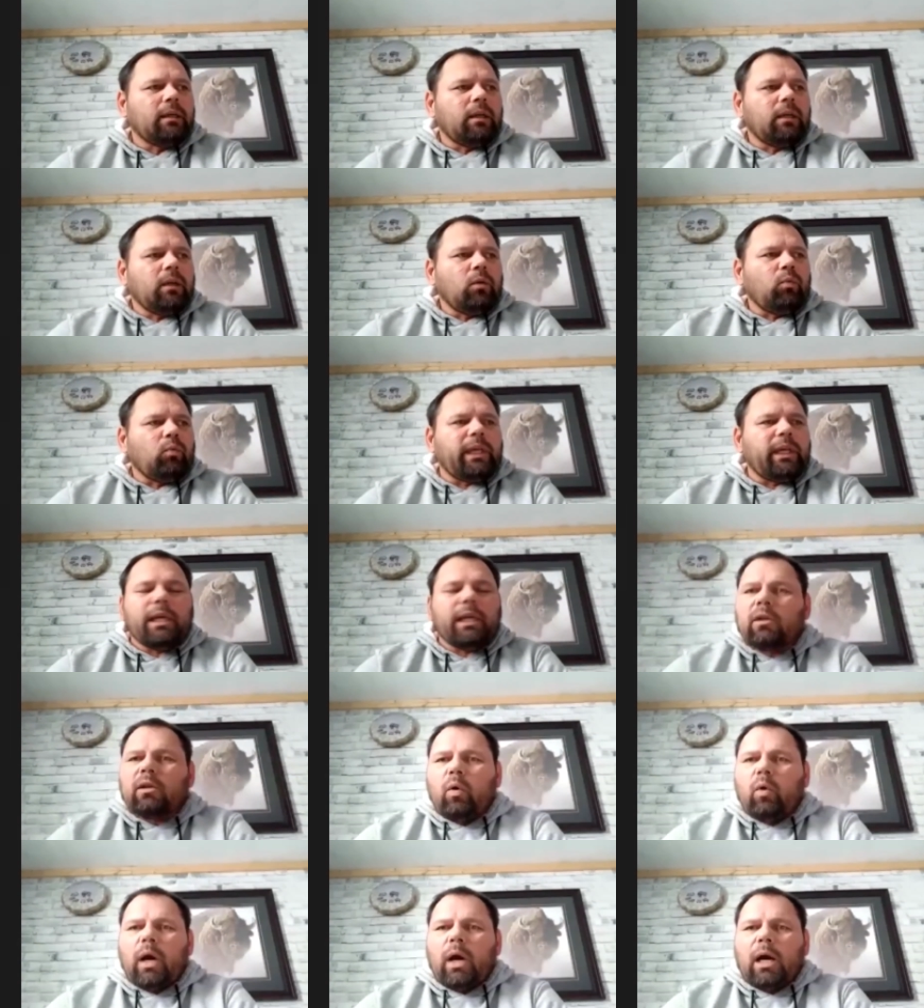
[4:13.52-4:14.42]
we didn't
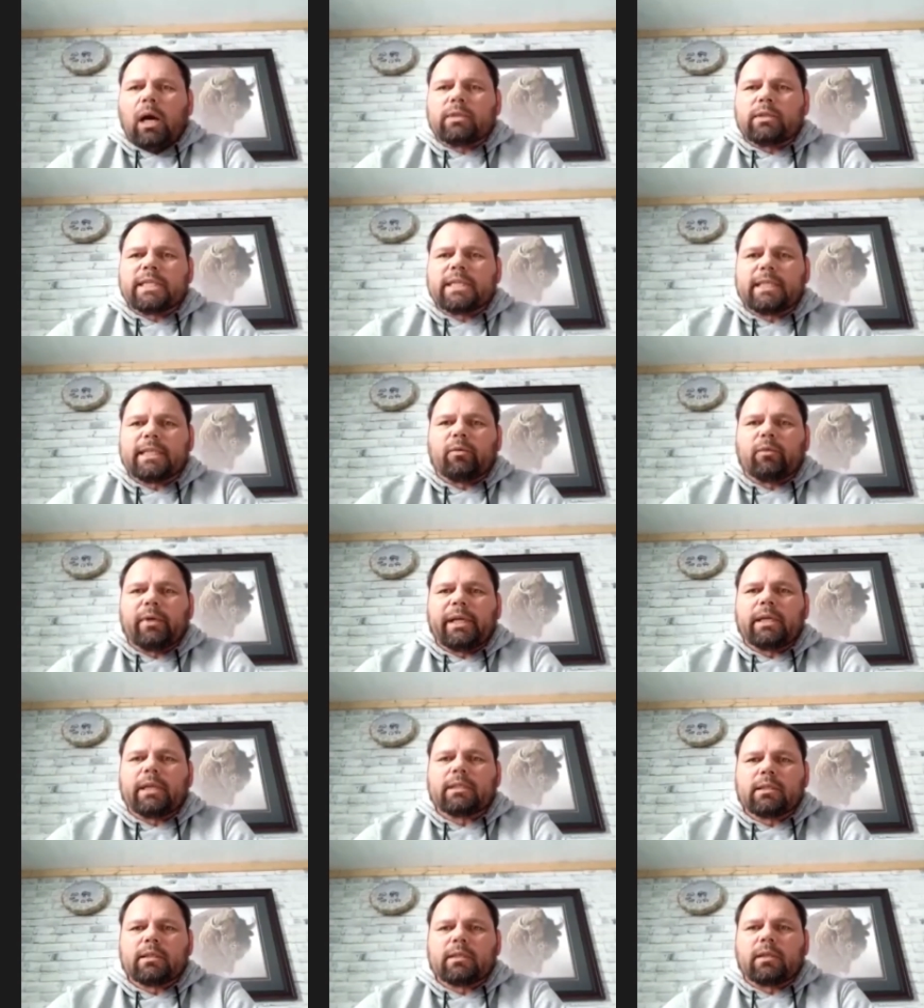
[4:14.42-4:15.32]
know how
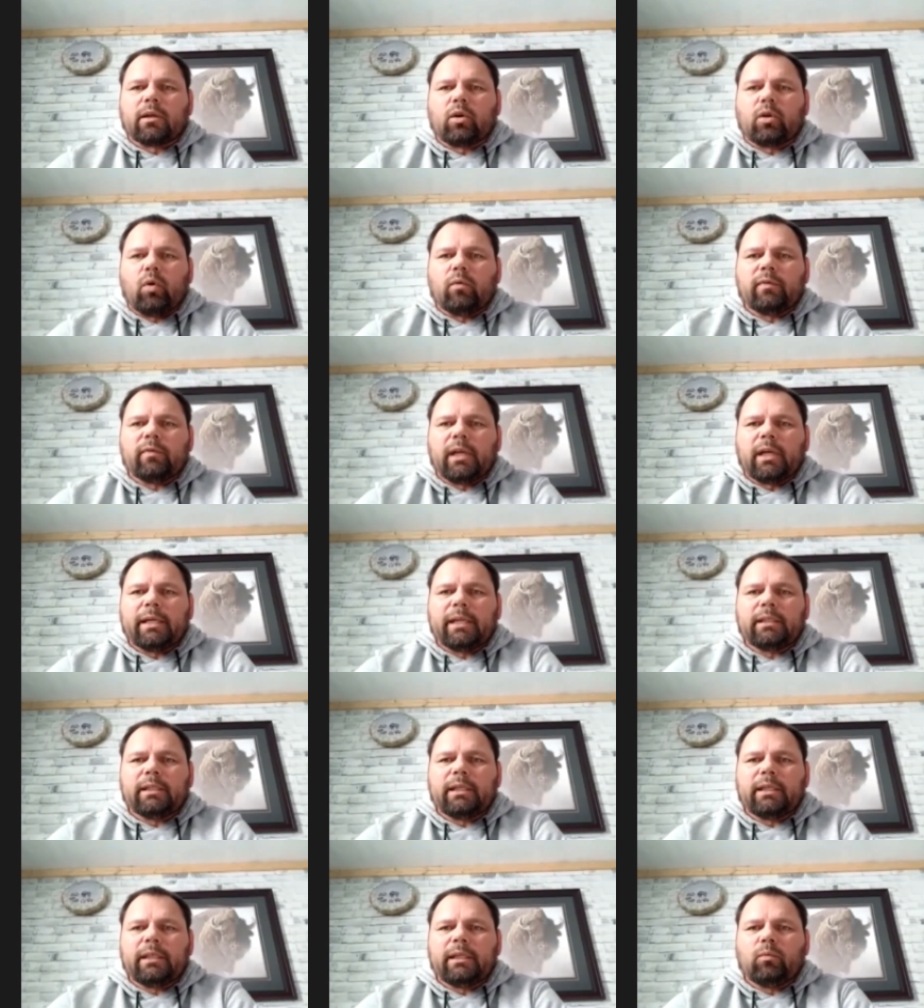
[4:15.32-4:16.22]
serious the COVID
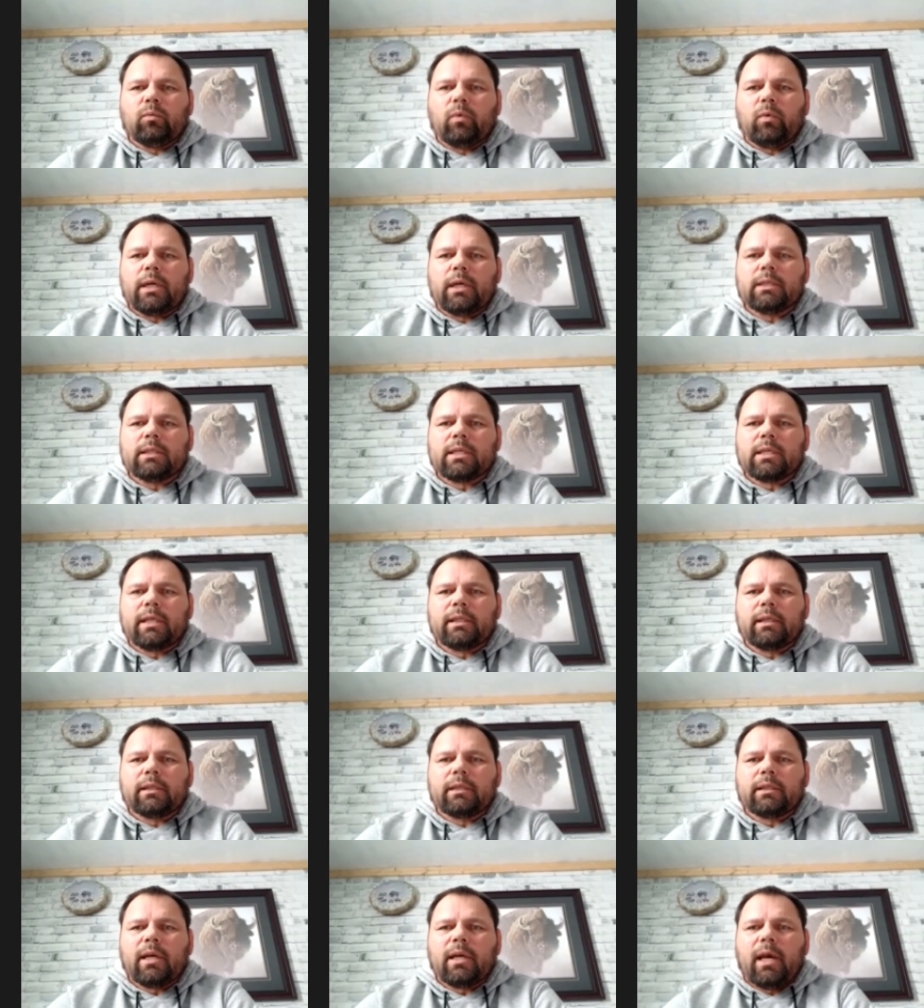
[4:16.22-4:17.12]
19 was at
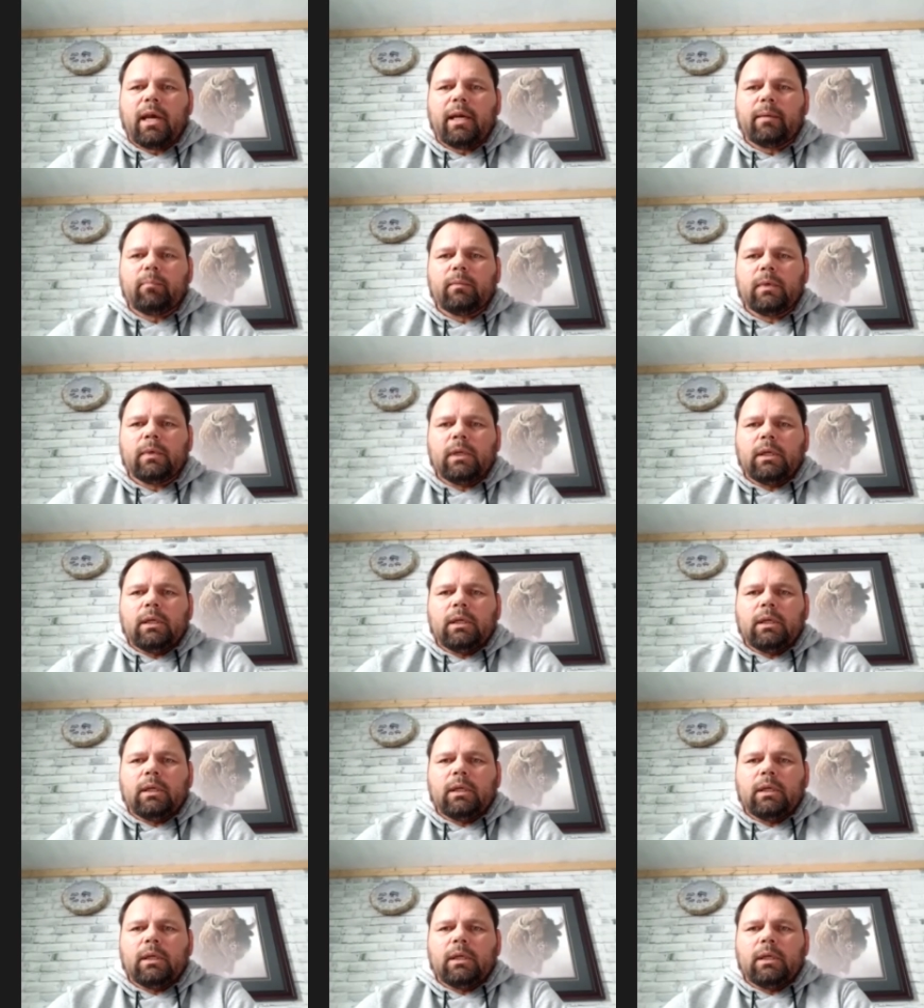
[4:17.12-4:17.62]
the time.